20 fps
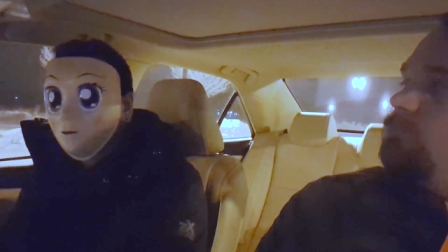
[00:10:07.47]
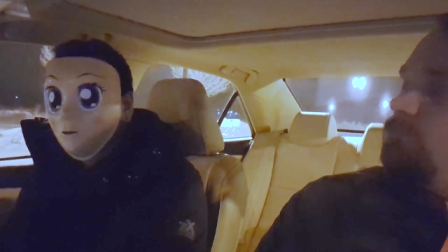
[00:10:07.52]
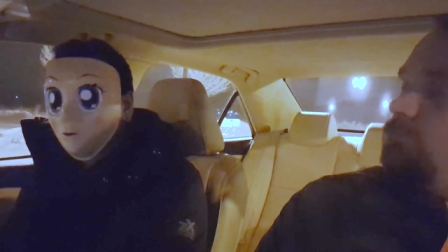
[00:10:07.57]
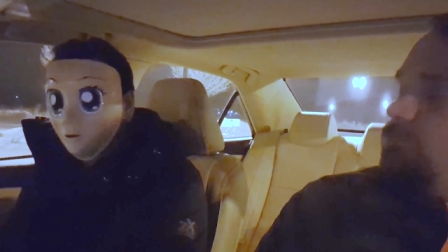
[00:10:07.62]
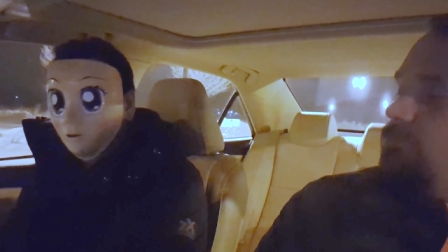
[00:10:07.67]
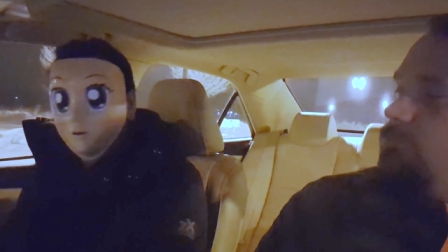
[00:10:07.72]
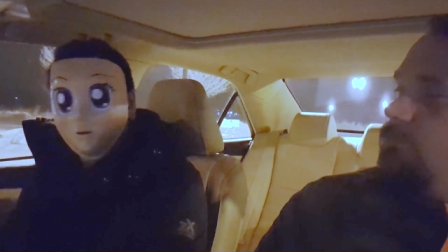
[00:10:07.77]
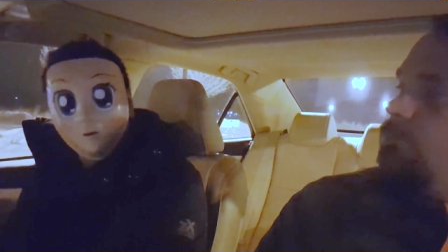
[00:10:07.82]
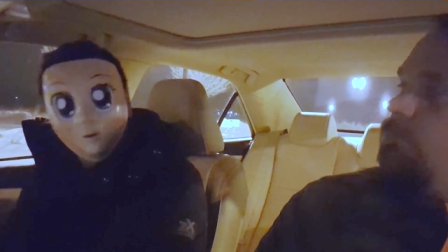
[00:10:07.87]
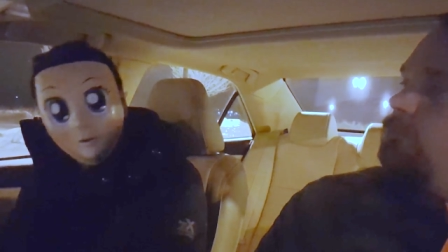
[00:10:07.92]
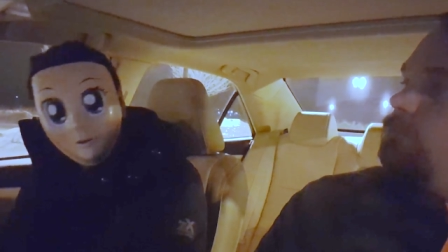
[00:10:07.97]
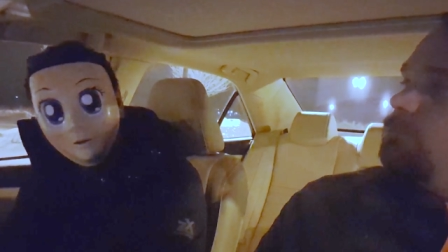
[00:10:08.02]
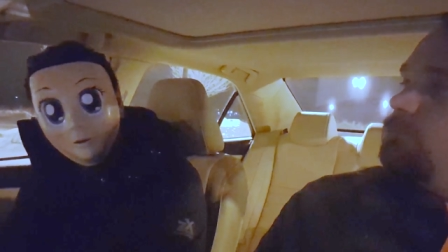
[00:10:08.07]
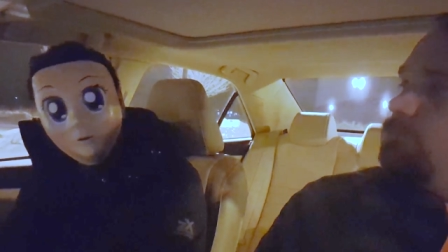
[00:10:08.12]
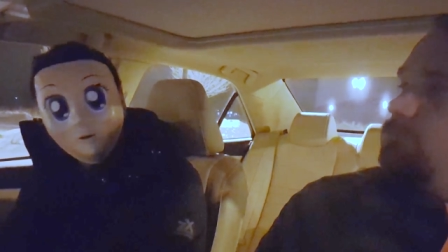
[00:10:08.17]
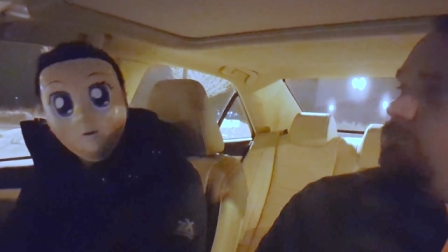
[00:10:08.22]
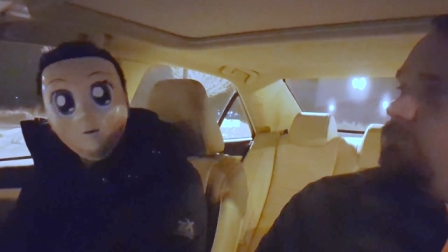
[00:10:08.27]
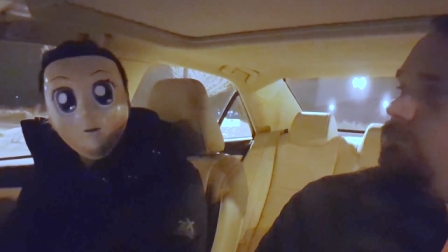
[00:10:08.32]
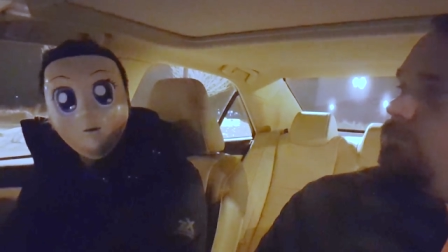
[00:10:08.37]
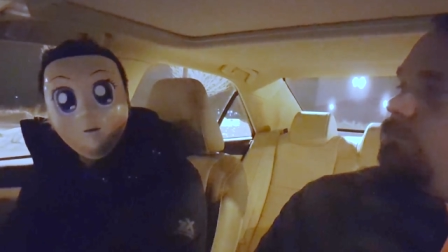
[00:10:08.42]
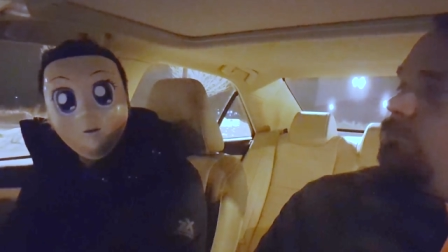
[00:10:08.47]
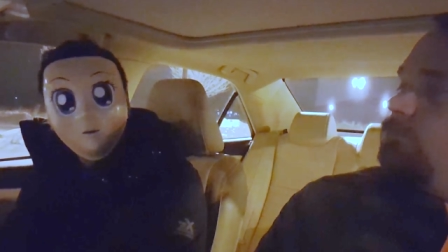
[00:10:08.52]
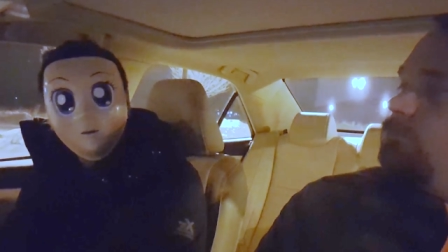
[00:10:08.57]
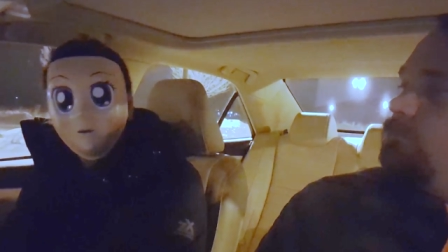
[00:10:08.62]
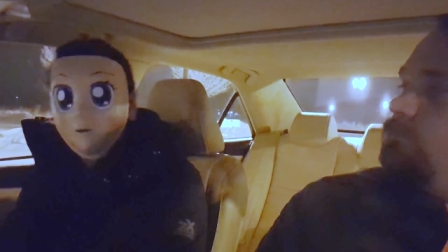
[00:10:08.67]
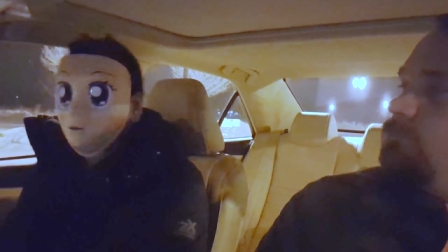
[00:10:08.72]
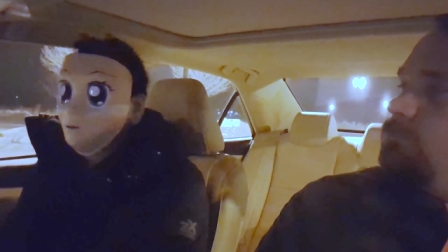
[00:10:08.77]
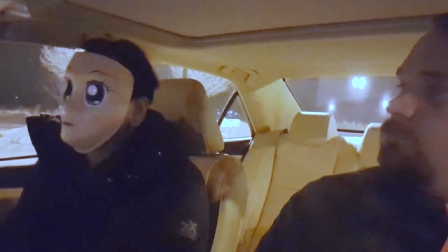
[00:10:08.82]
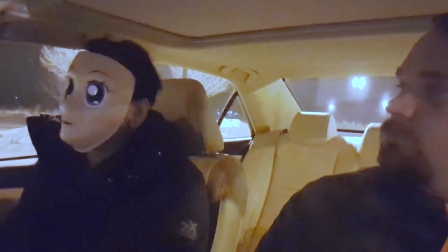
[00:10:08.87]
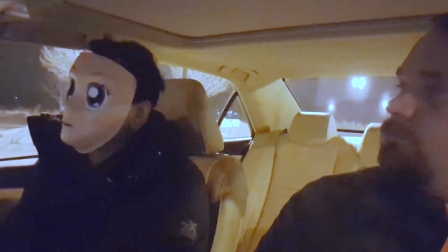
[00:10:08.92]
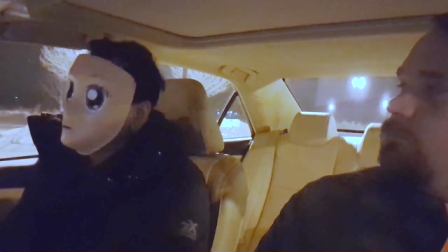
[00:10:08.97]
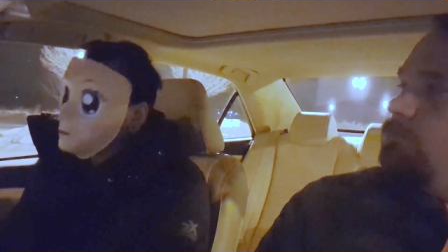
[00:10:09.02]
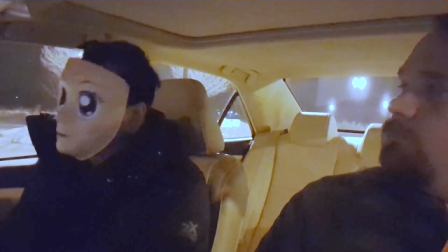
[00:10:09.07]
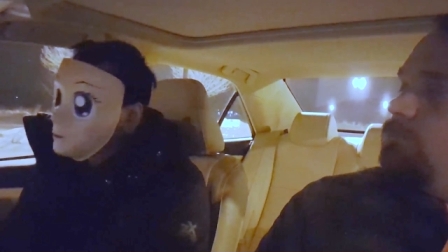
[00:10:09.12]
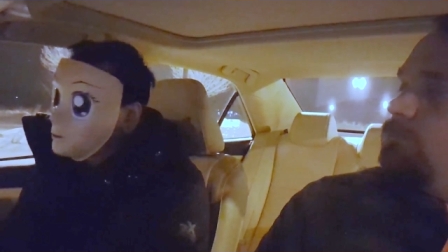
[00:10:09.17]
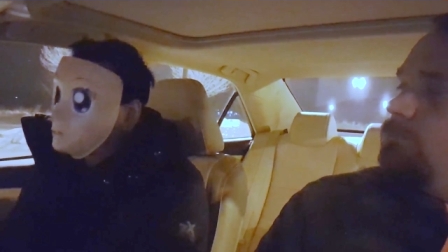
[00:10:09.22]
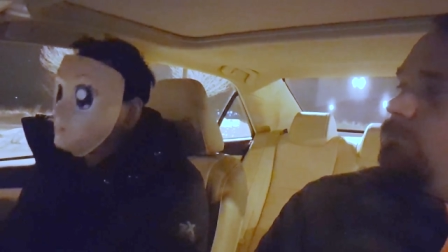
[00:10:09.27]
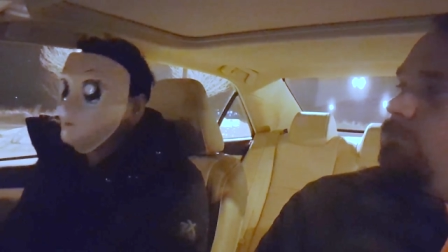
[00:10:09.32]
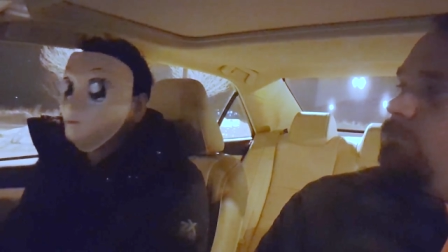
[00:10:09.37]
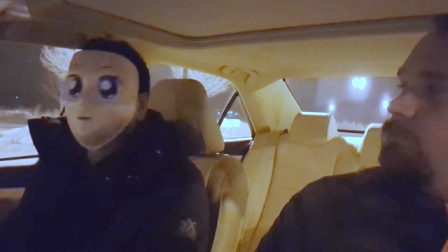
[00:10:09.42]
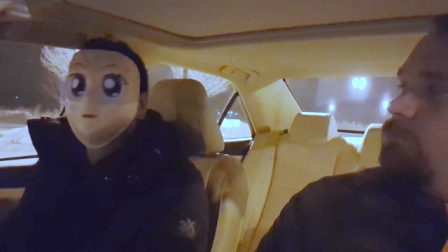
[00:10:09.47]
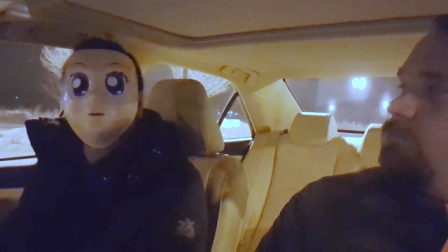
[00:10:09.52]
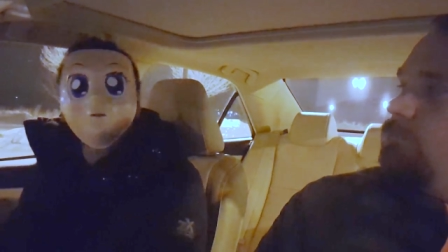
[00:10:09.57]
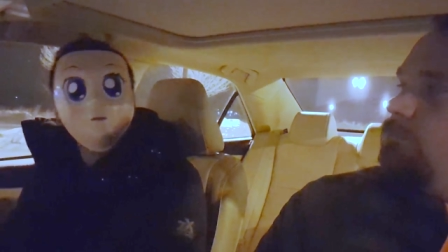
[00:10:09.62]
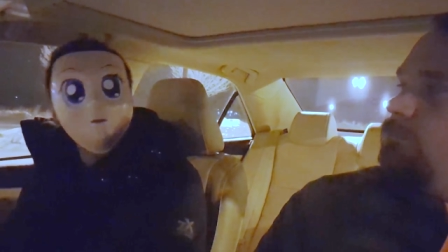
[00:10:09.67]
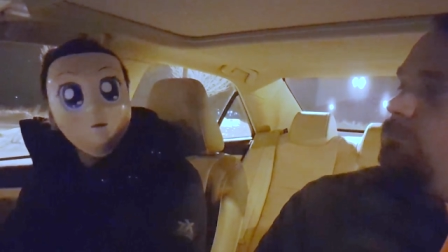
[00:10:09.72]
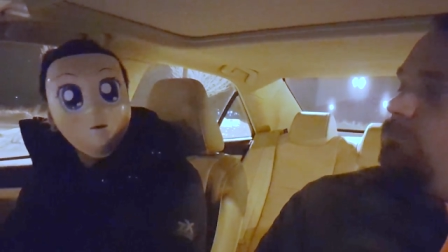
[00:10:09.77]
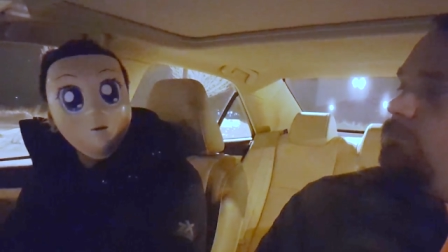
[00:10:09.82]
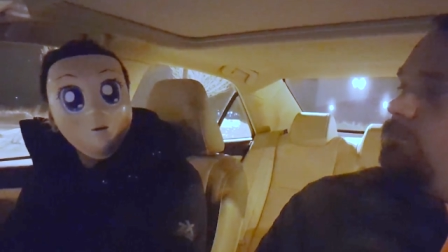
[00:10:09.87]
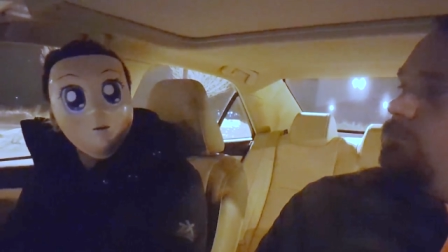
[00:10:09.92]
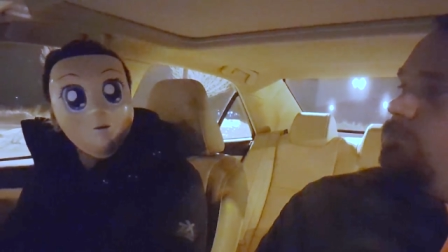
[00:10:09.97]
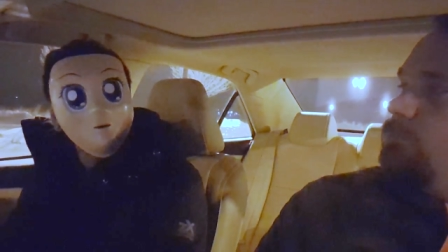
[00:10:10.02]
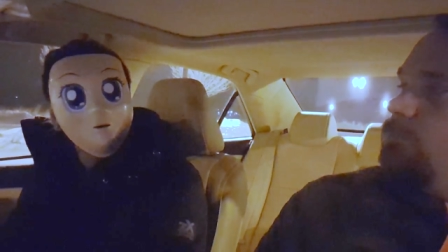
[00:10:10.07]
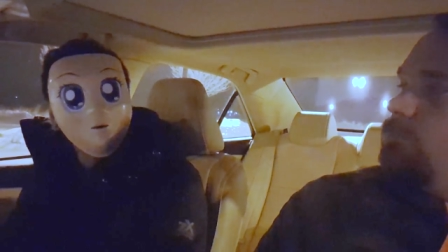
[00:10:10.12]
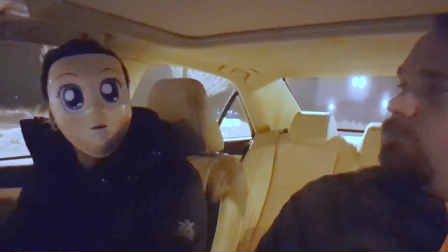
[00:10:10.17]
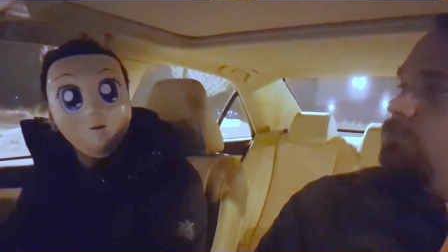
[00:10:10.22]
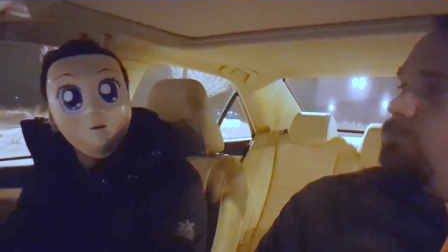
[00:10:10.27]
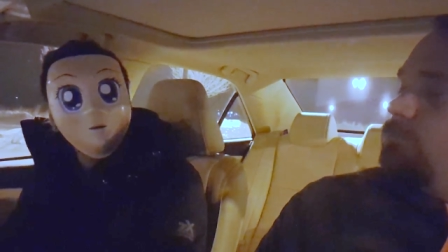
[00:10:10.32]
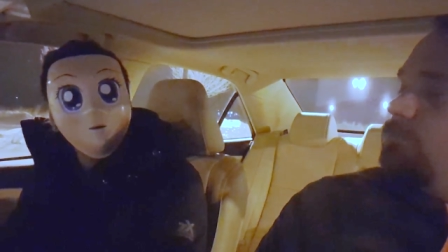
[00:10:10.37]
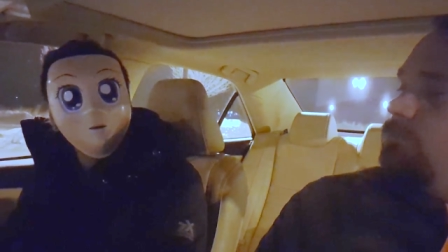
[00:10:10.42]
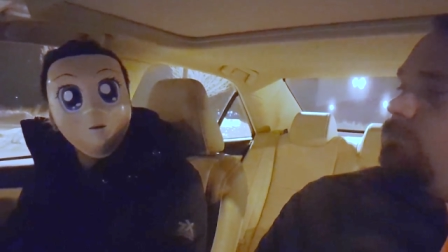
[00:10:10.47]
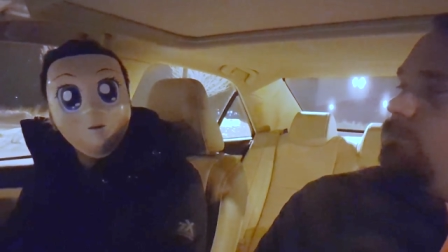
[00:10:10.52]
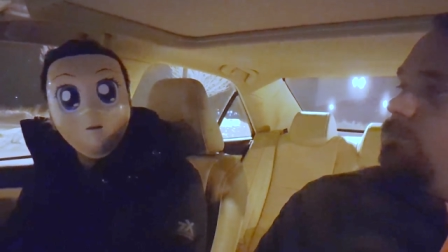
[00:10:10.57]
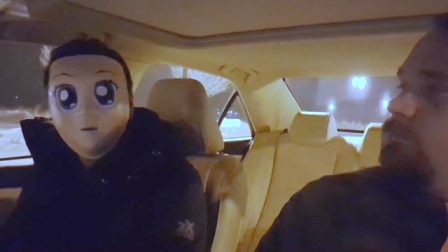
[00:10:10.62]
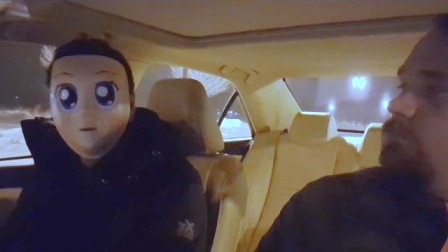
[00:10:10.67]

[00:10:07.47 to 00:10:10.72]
I kept it on YouTube, but he now wants it on iTunes,